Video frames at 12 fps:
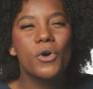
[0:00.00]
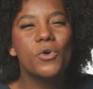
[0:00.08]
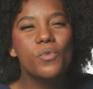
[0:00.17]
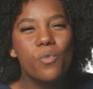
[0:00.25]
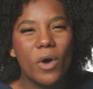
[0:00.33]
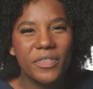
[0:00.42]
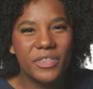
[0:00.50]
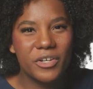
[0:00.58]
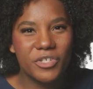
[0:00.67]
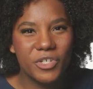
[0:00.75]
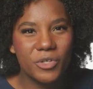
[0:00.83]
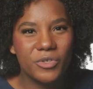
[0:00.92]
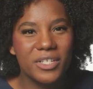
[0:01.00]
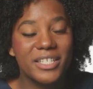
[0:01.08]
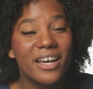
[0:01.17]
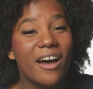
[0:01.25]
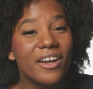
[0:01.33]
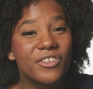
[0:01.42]
who want their children
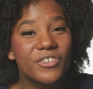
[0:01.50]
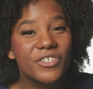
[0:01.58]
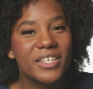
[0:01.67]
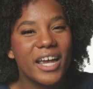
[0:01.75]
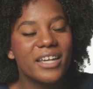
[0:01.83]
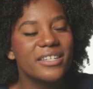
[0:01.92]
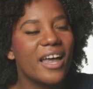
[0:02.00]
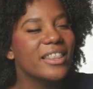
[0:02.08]
to understand